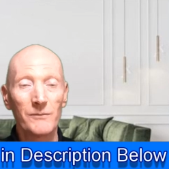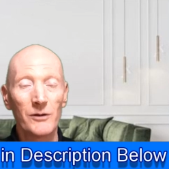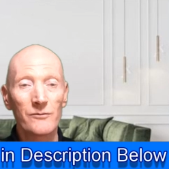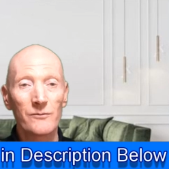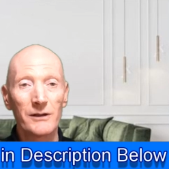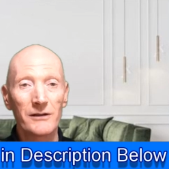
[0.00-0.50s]

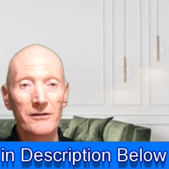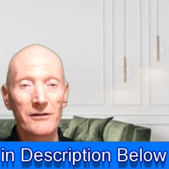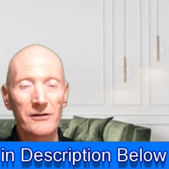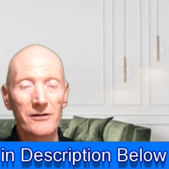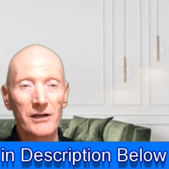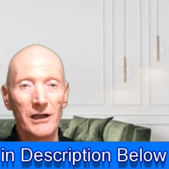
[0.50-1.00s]

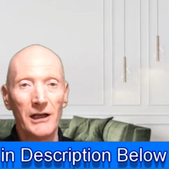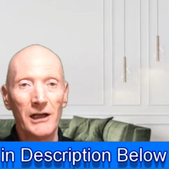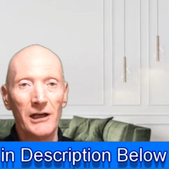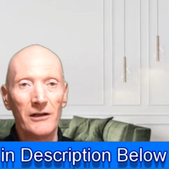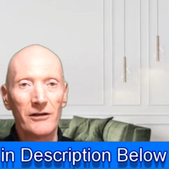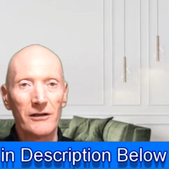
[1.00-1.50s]
realtors,
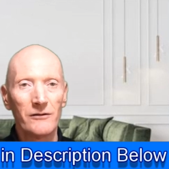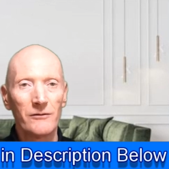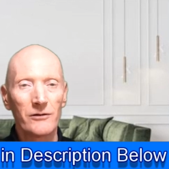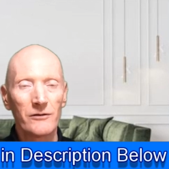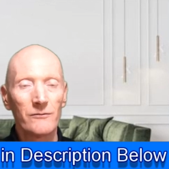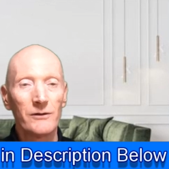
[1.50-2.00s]

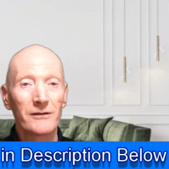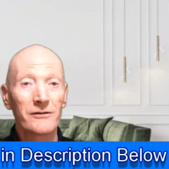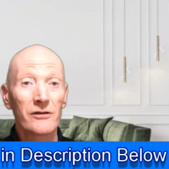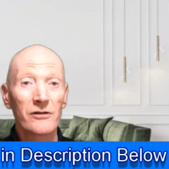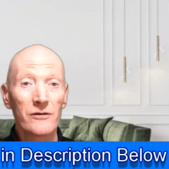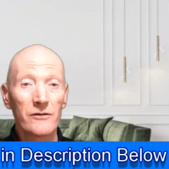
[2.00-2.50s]
who are good
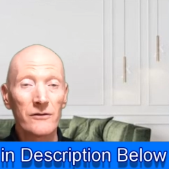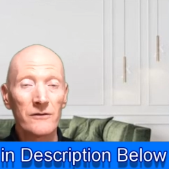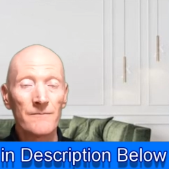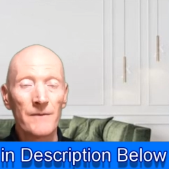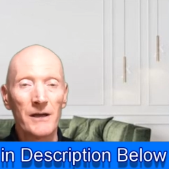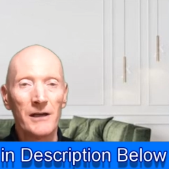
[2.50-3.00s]
realtors
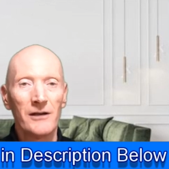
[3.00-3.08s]
do.